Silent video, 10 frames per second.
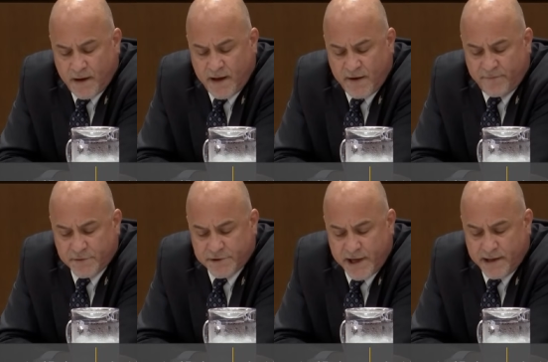have
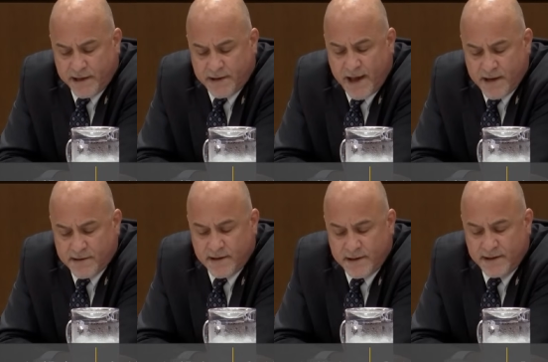undertaken.
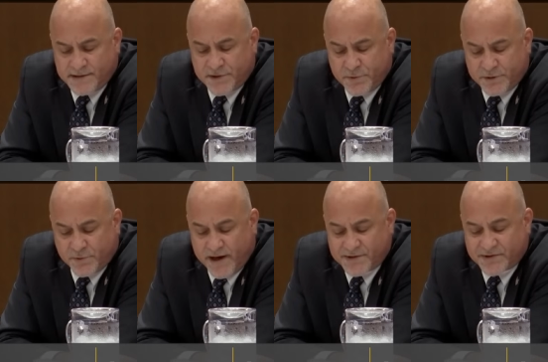Canada needs to
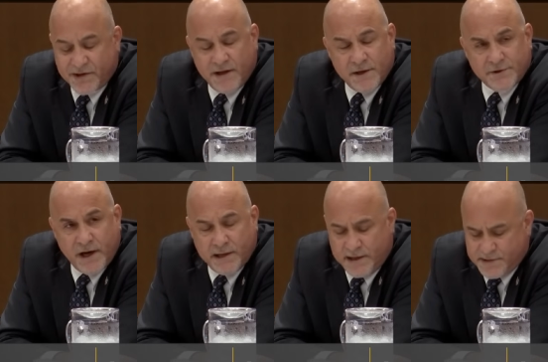address
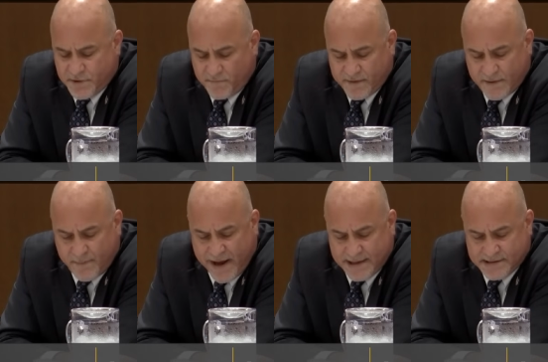Chinese
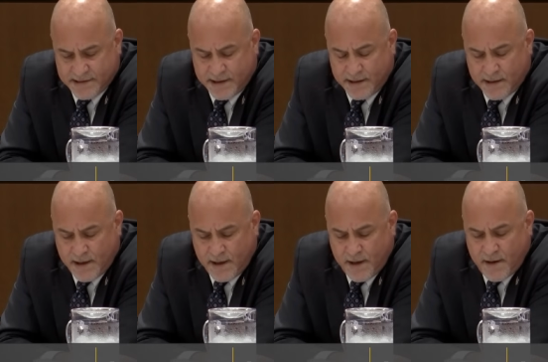overcapacity.
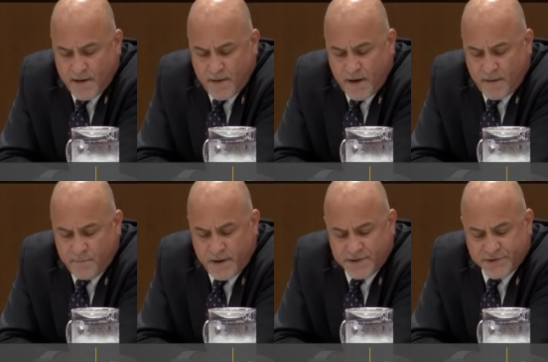
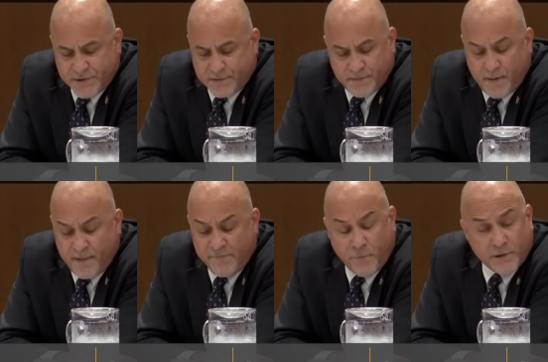Um, Minister, on
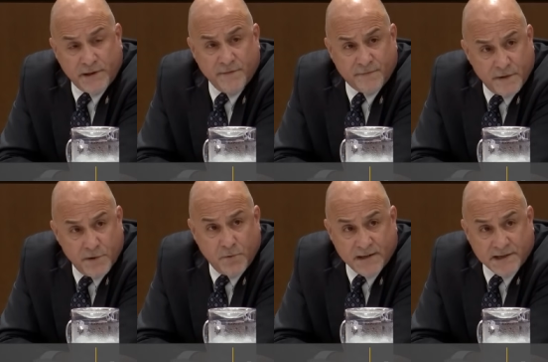May fourteenth, the
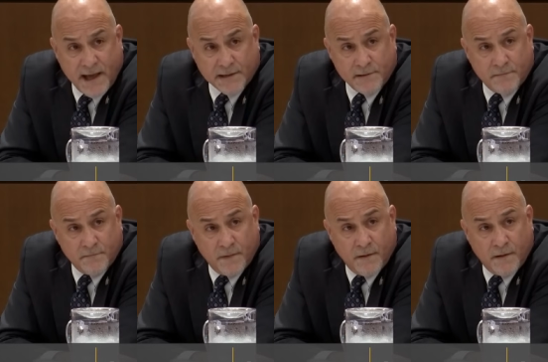U S acted
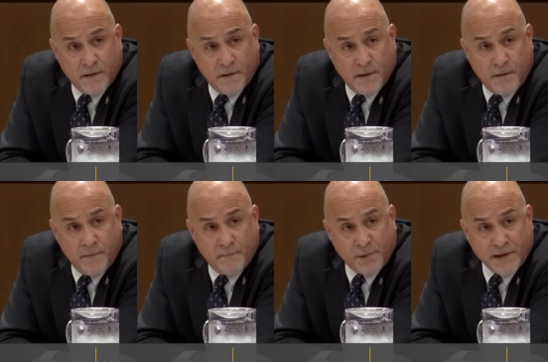
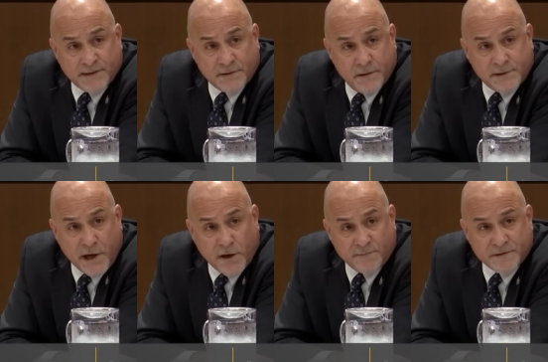and placed
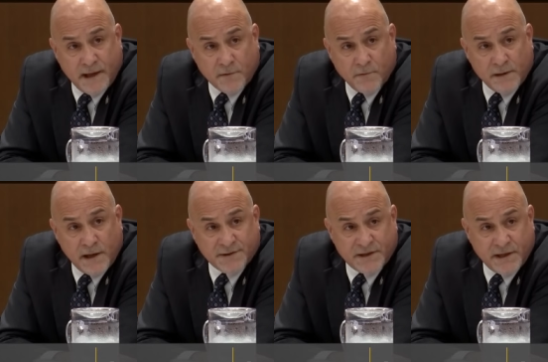tariffs not only
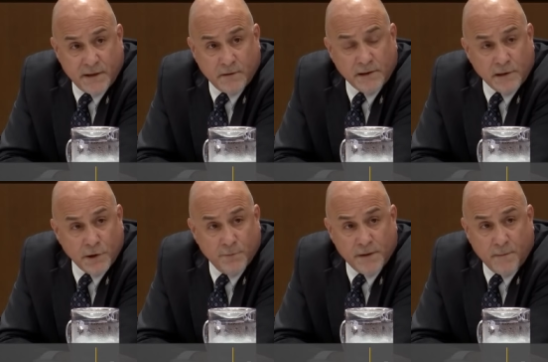on steel and
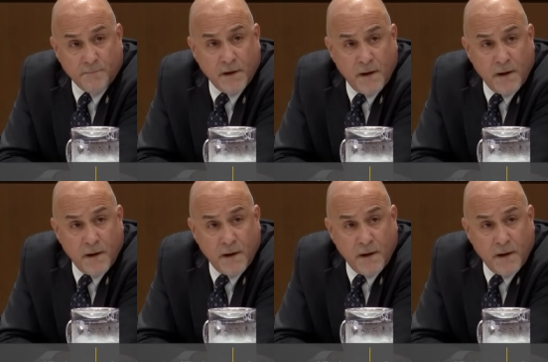aluminum,